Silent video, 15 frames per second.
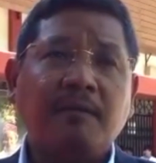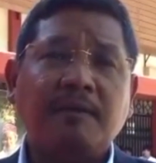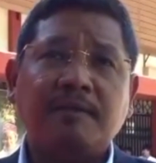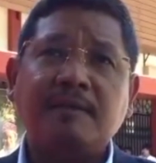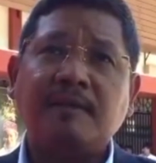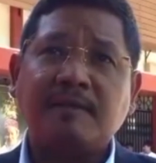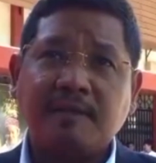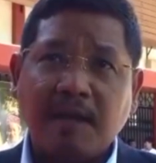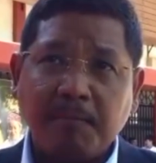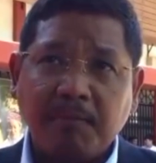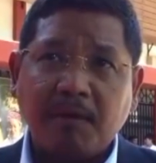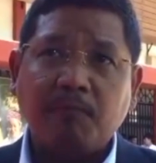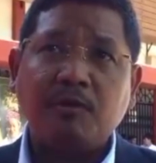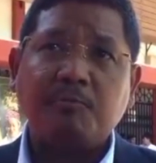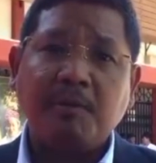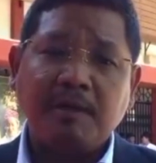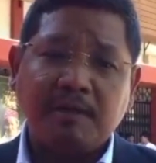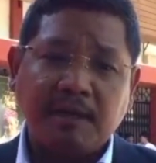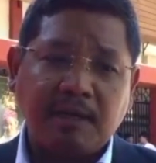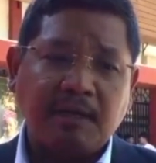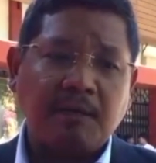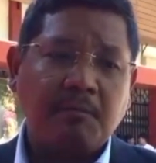This is a step that was being
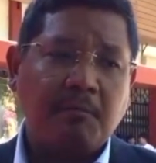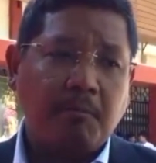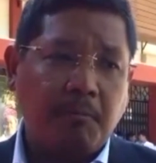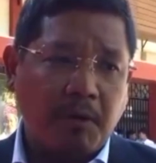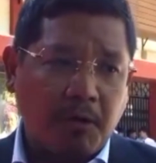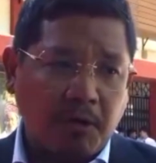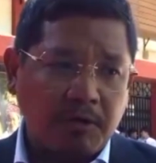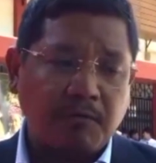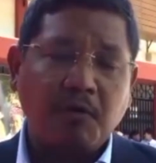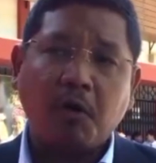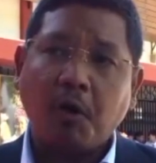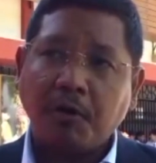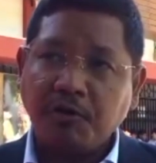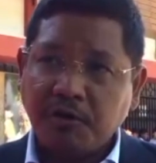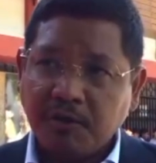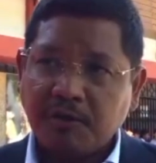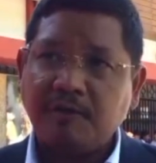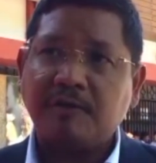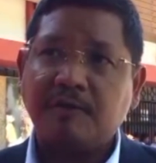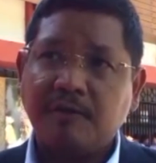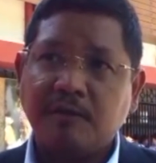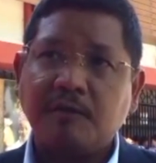taken because of a conscious
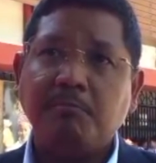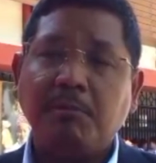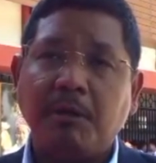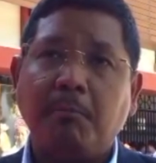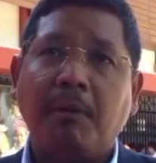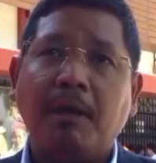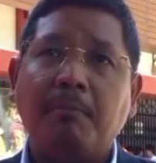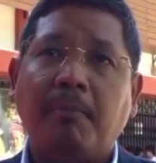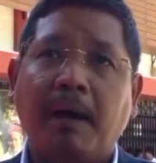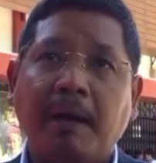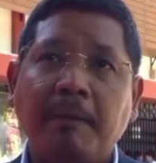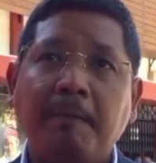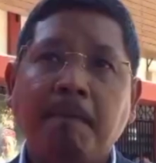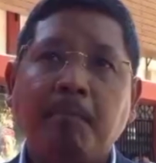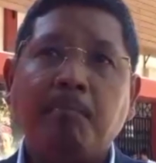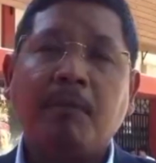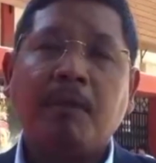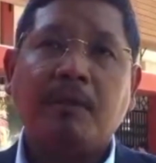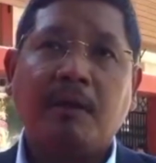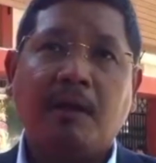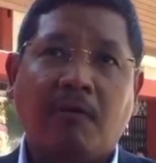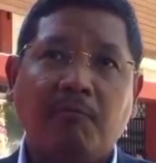decision being made by
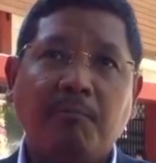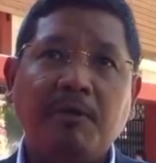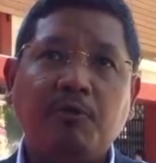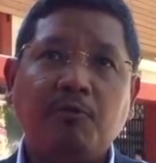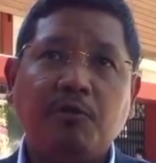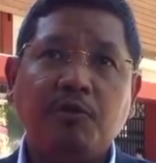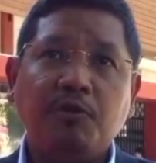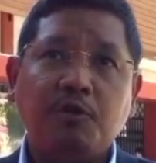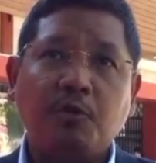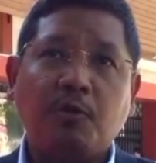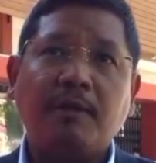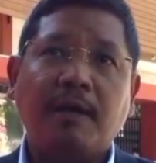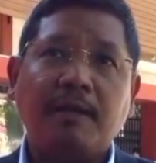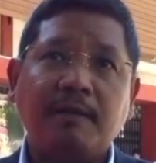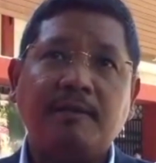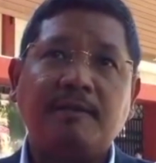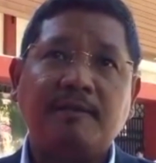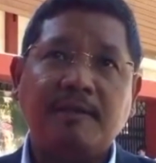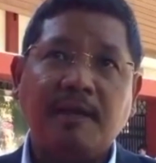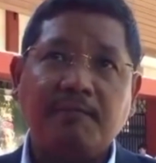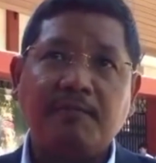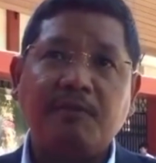the government to ensure that the
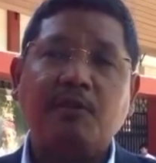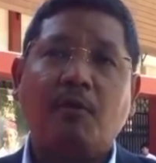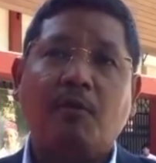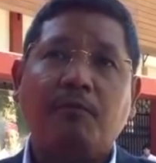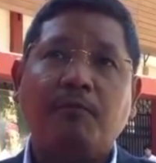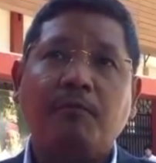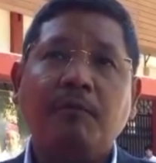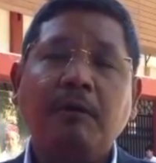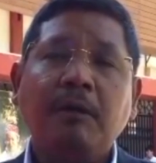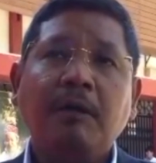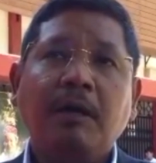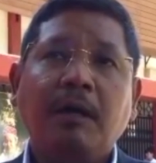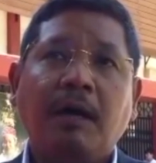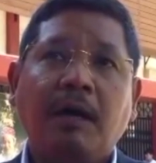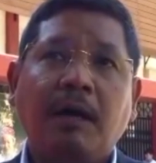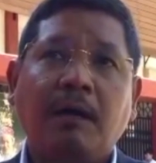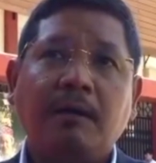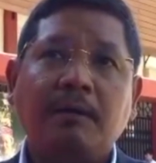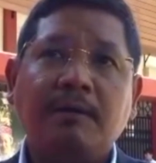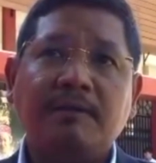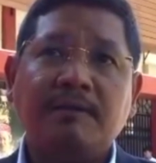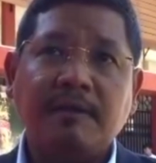safety of
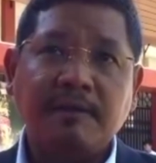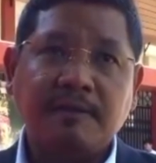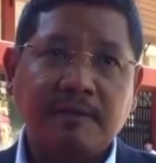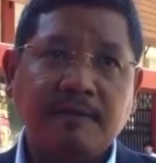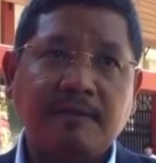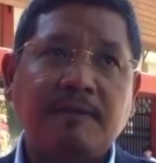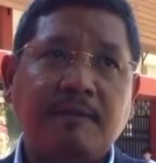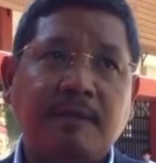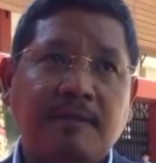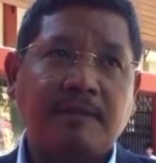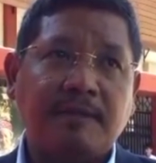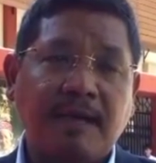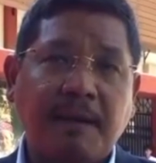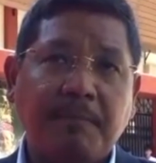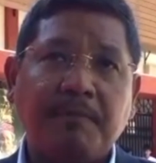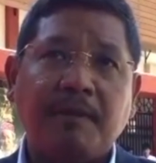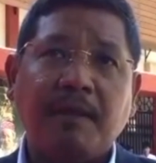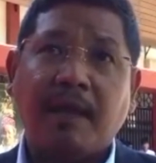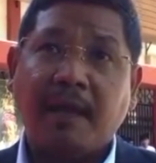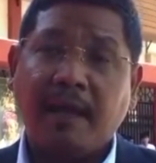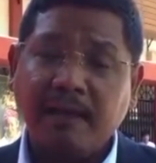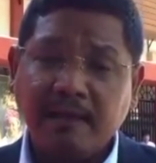the citizens is kept, the
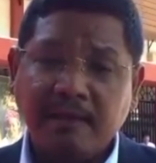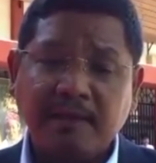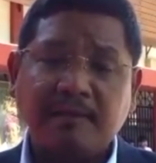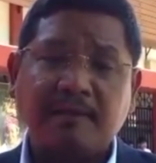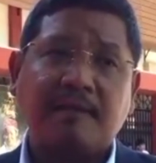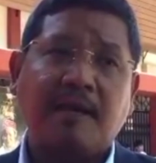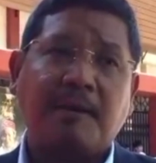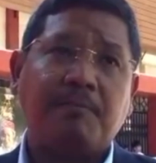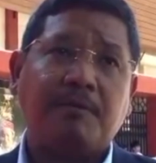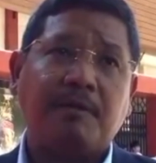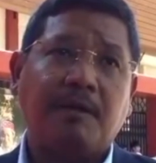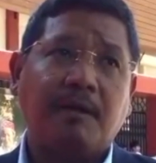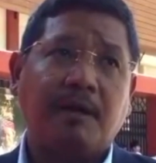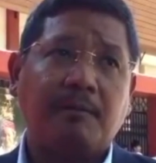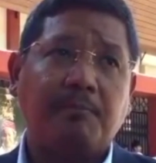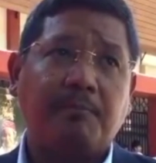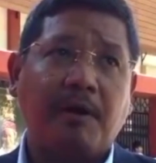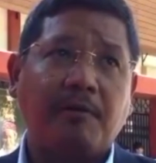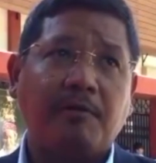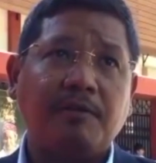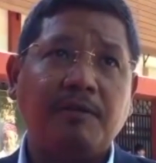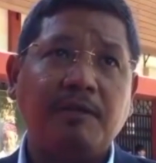health is kept at
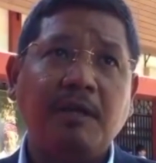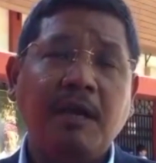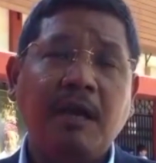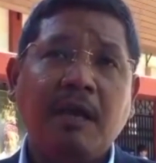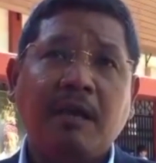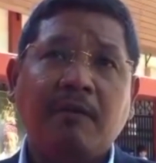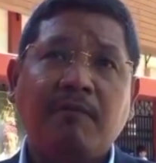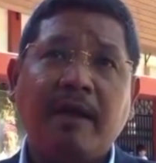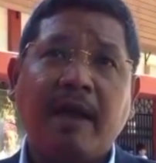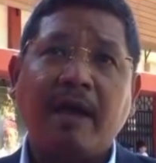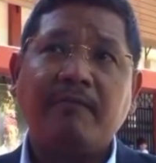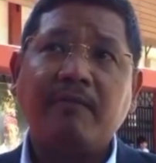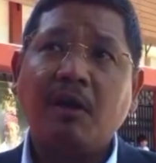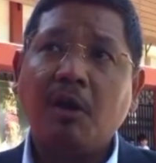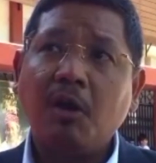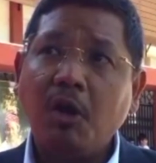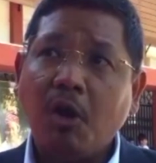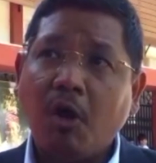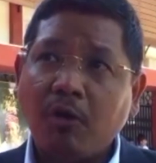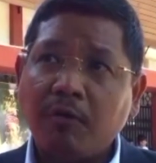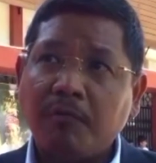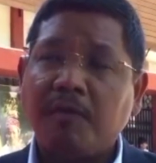priority. We're having a
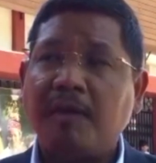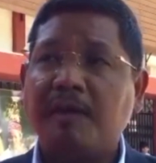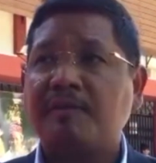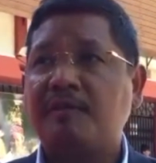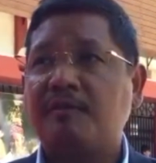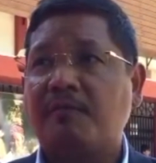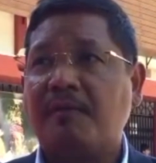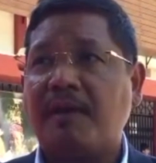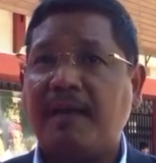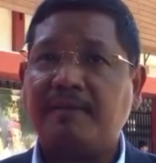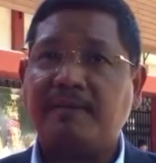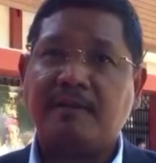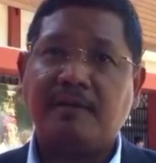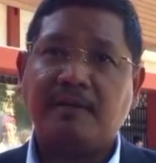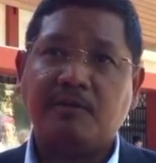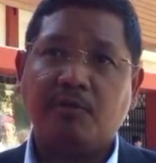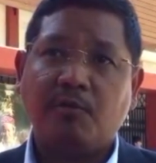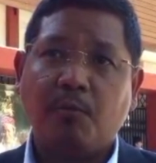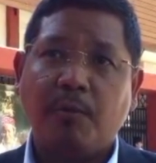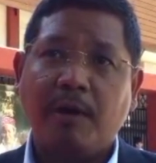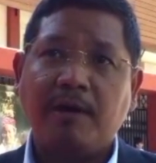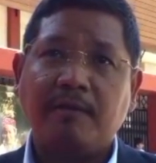lot of cases of cancer, as you're
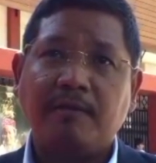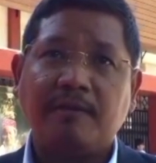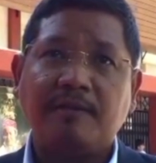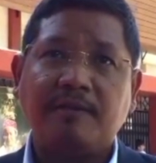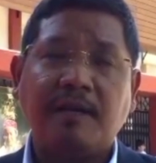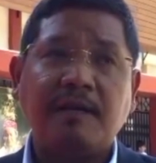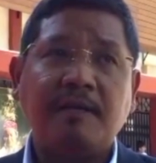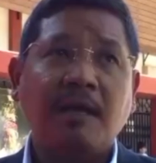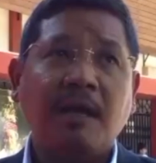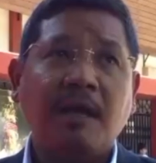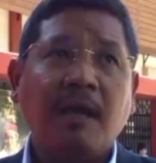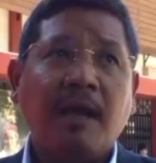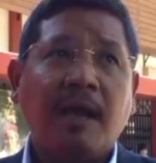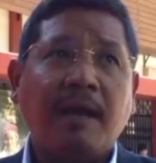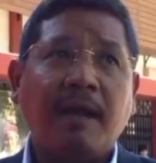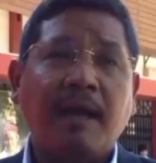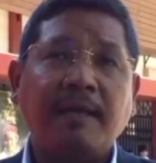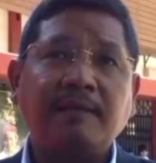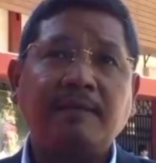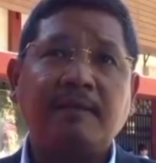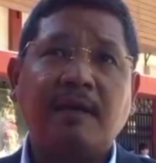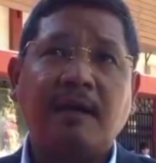aware, in the state. And
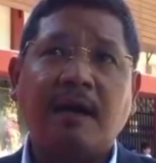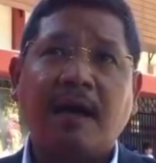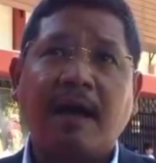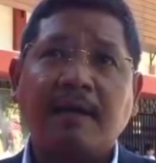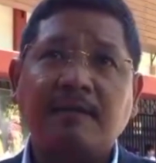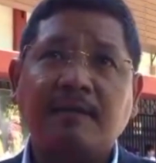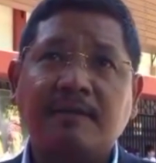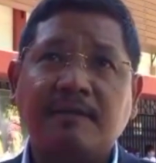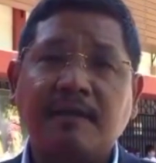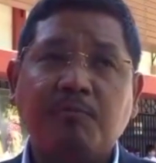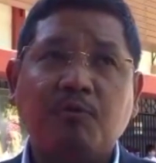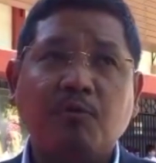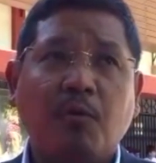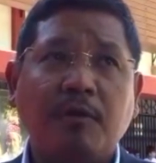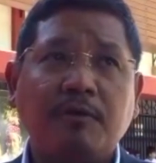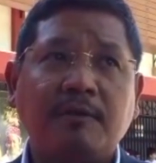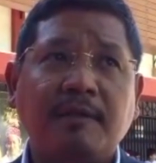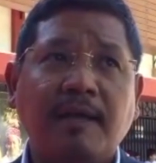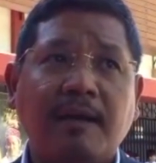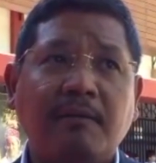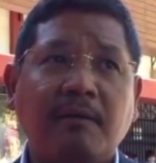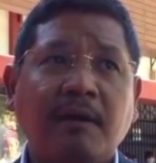hence, as a step towards
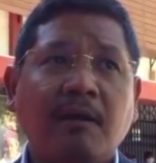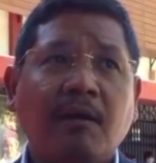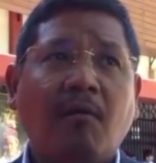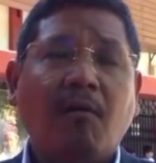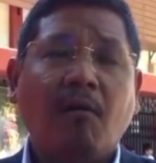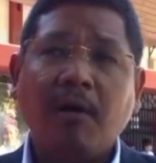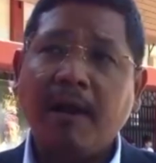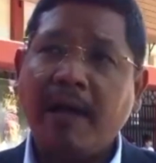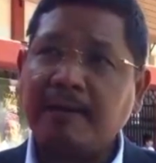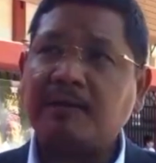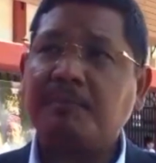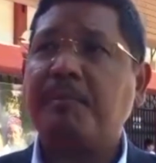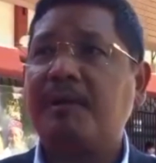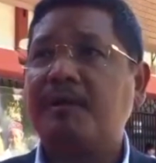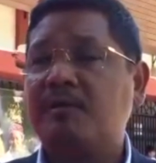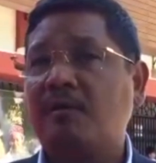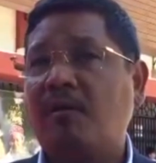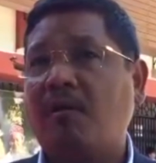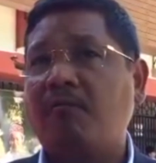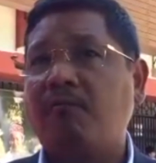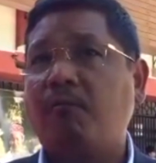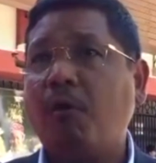that, all aspects
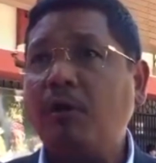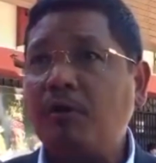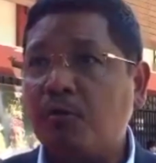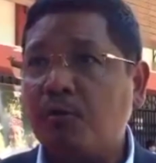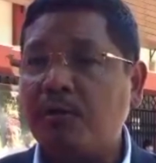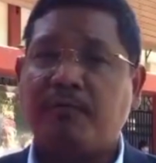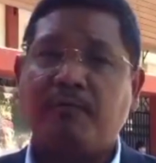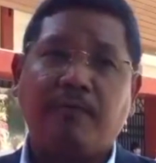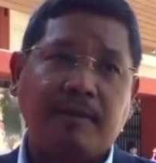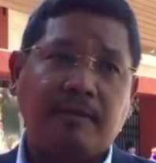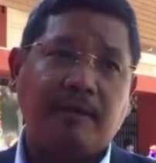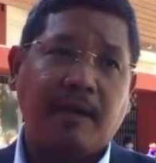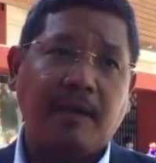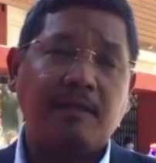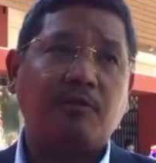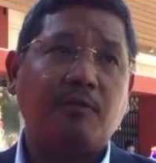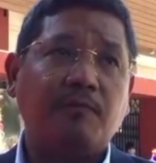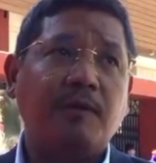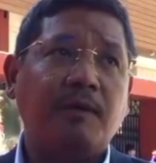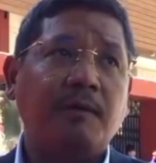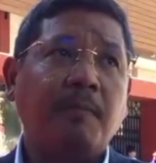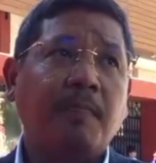of what could affect the health of
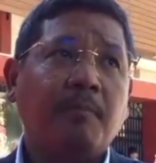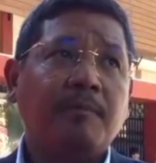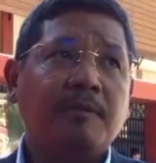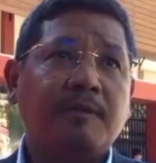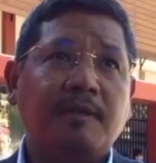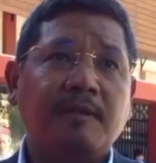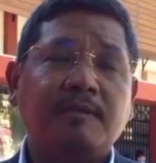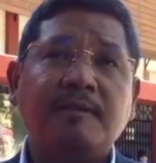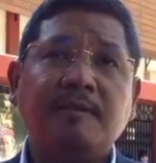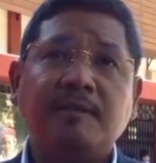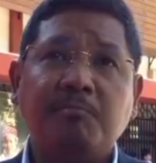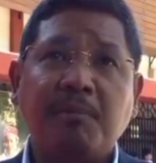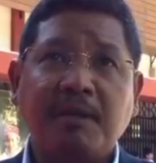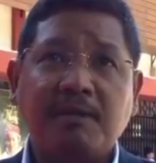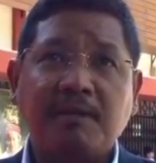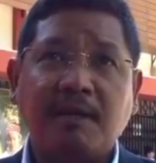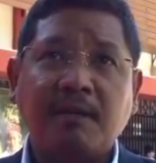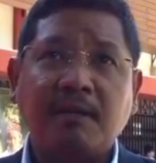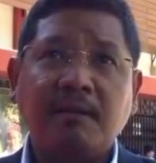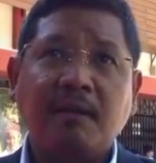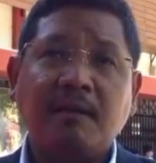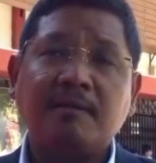the citizens is being
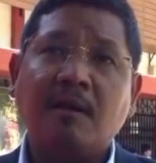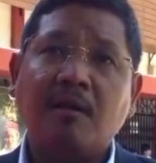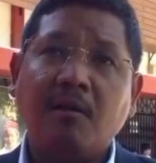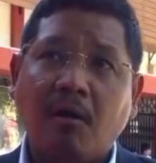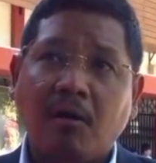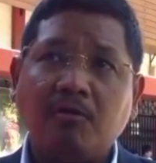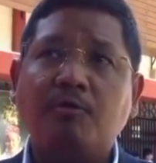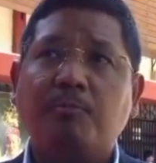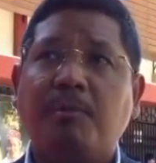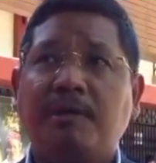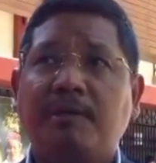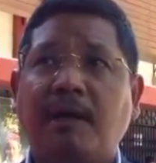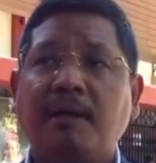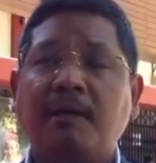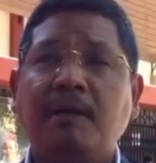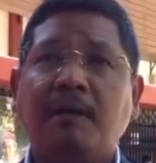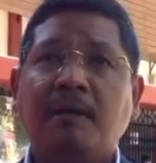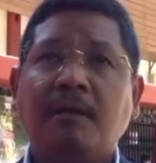taken. There's a lot to be done.